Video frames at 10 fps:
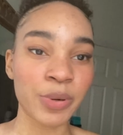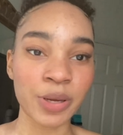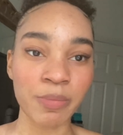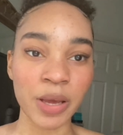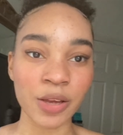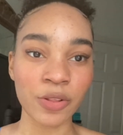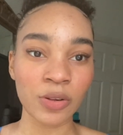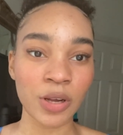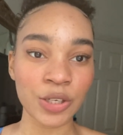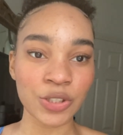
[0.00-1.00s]
put my other
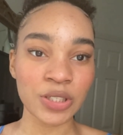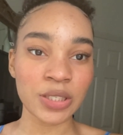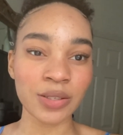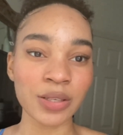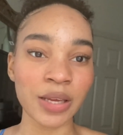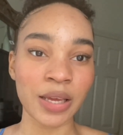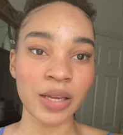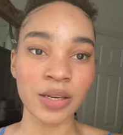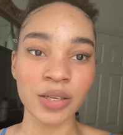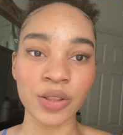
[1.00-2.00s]
laundry
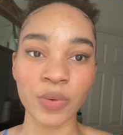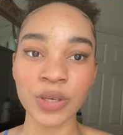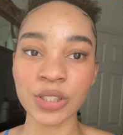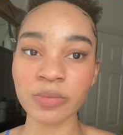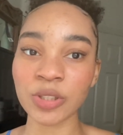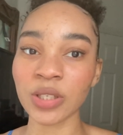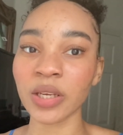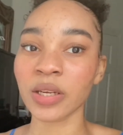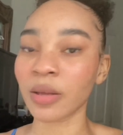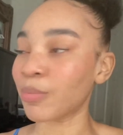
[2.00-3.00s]
in the washing
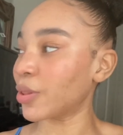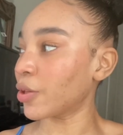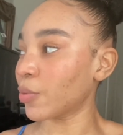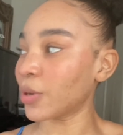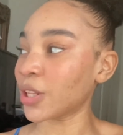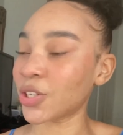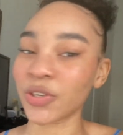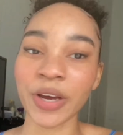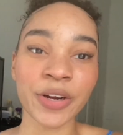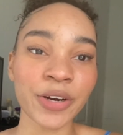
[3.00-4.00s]
machine and put the other one in the
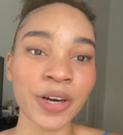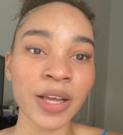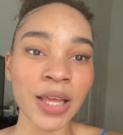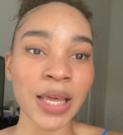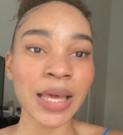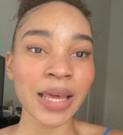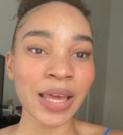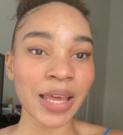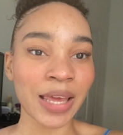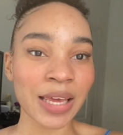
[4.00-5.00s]
dryer,
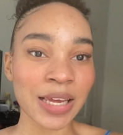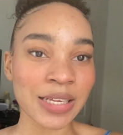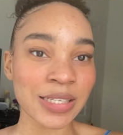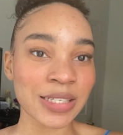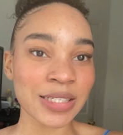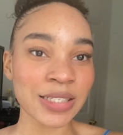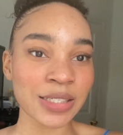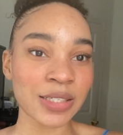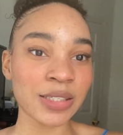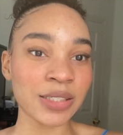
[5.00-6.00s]
and
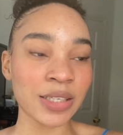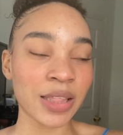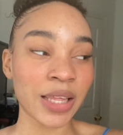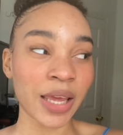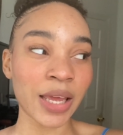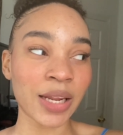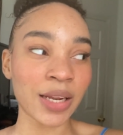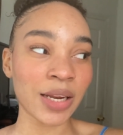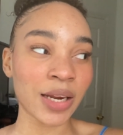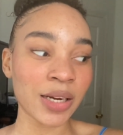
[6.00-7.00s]

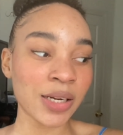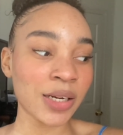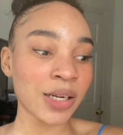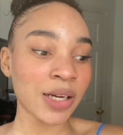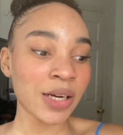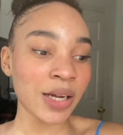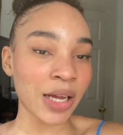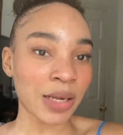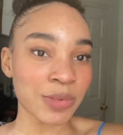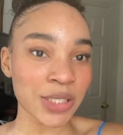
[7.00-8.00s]
then
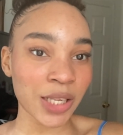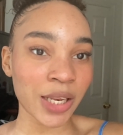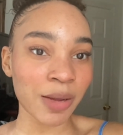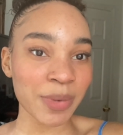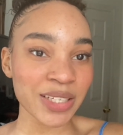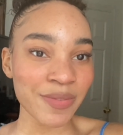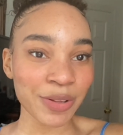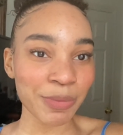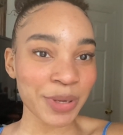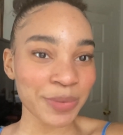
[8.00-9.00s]
just clean up myself a
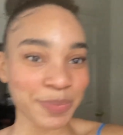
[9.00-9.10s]
little bit.